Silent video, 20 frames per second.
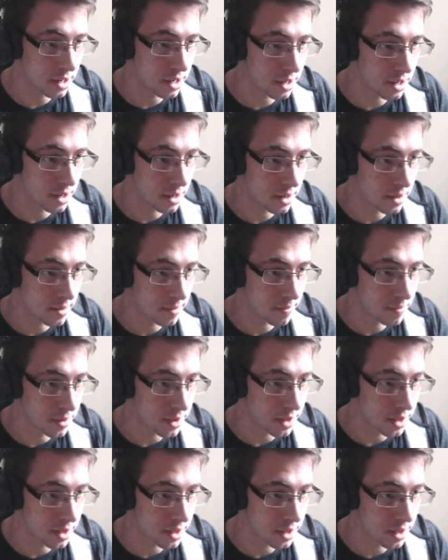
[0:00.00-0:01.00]

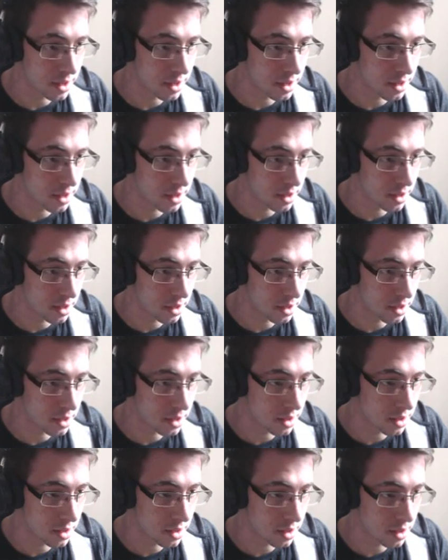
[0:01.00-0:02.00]

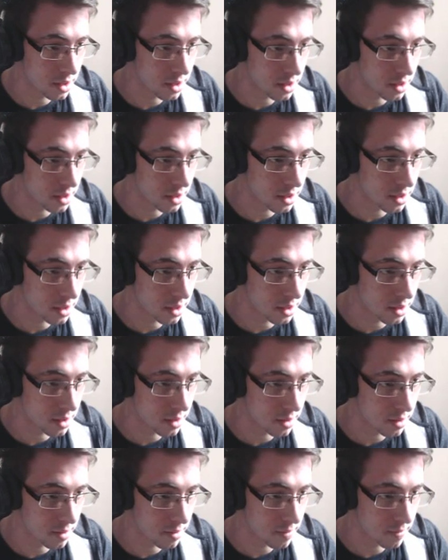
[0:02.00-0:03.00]

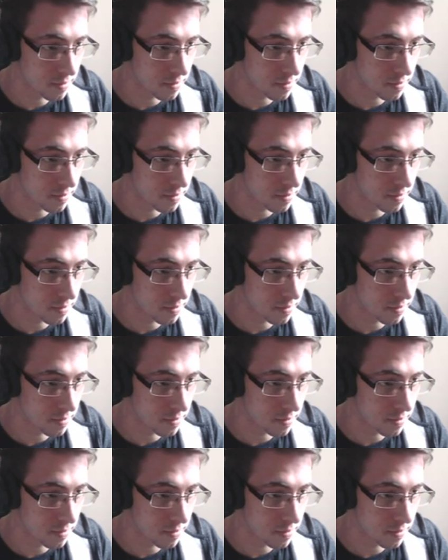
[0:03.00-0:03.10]
Nothing is said.